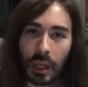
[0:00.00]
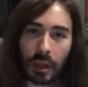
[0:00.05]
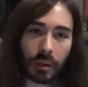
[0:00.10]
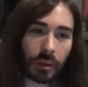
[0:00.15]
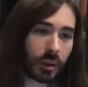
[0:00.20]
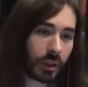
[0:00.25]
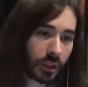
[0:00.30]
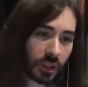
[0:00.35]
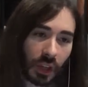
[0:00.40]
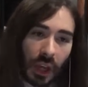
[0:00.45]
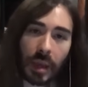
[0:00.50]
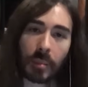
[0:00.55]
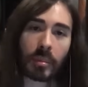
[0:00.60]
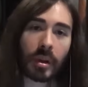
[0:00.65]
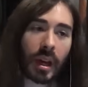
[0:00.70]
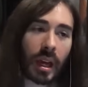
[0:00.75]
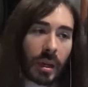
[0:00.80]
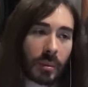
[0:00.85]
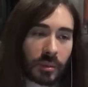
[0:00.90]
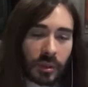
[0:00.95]
The same
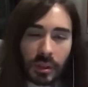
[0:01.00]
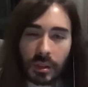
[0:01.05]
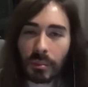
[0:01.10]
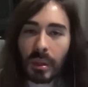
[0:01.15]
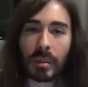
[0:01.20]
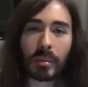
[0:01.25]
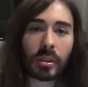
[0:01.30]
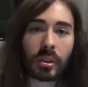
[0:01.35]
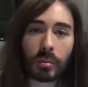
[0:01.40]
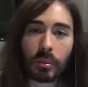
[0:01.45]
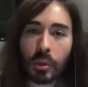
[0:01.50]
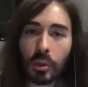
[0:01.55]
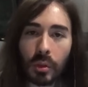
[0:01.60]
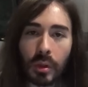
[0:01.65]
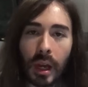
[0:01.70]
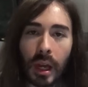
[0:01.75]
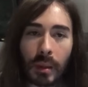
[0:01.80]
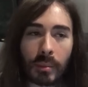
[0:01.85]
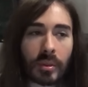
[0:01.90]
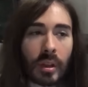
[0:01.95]
games and then maybe some new
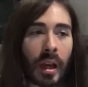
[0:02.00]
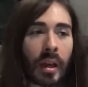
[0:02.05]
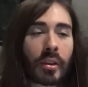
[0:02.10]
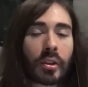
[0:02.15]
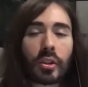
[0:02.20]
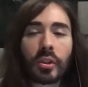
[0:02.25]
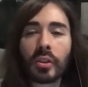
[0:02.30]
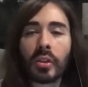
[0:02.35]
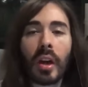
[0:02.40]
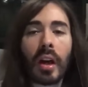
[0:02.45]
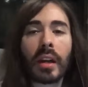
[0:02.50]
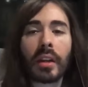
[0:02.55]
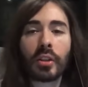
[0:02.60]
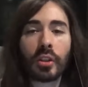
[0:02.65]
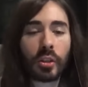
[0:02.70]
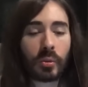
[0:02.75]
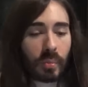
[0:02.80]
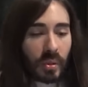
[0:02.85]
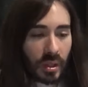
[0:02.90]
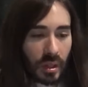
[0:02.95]
games. I just thought it'd
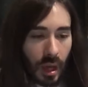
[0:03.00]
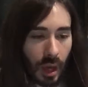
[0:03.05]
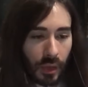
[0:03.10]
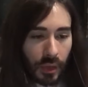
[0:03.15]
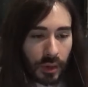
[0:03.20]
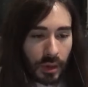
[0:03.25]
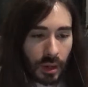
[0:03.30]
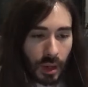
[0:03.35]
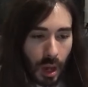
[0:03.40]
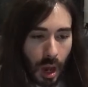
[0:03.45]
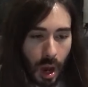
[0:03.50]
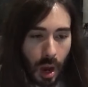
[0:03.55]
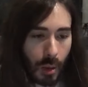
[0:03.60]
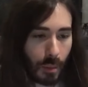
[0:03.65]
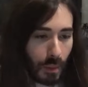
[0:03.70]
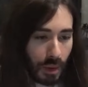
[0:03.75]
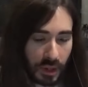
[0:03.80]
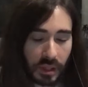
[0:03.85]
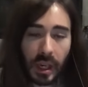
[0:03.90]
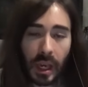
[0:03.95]
just be nothing
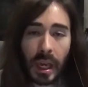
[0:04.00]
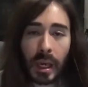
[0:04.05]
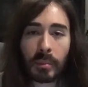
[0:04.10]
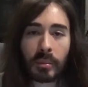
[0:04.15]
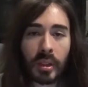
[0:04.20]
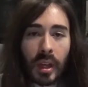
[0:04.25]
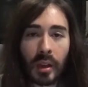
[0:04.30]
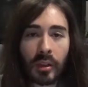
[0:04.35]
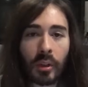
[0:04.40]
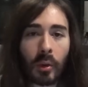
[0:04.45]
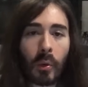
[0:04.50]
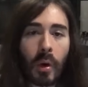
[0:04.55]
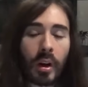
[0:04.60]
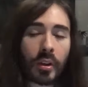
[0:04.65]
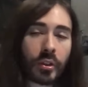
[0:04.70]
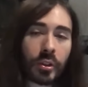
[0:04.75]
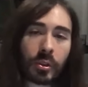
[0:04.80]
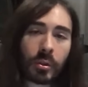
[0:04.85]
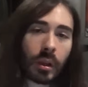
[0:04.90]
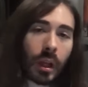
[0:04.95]
but games out the
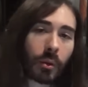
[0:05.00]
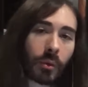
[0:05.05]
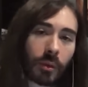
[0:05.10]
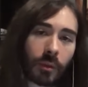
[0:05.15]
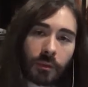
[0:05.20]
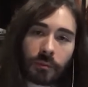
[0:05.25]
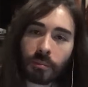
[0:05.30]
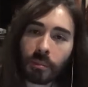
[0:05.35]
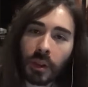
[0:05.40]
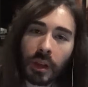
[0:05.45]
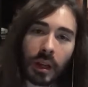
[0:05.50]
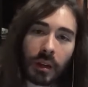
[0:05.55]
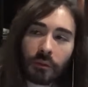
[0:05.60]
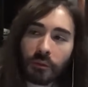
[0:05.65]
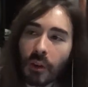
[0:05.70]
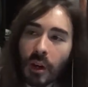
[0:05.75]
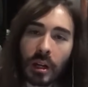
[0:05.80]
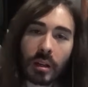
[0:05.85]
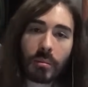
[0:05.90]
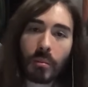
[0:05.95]
wazoo like we're playing
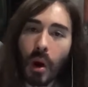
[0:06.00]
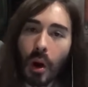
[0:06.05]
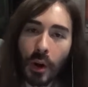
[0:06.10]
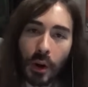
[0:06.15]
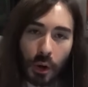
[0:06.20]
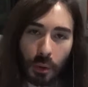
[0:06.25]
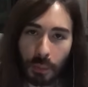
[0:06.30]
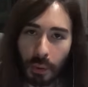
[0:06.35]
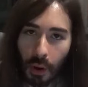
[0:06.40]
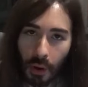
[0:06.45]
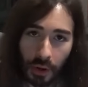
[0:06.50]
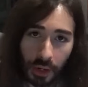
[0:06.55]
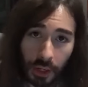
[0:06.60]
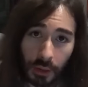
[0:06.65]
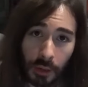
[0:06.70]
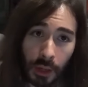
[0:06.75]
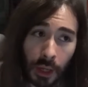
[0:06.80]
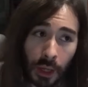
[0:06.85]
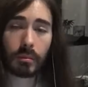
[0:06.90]
fucking Mario Party.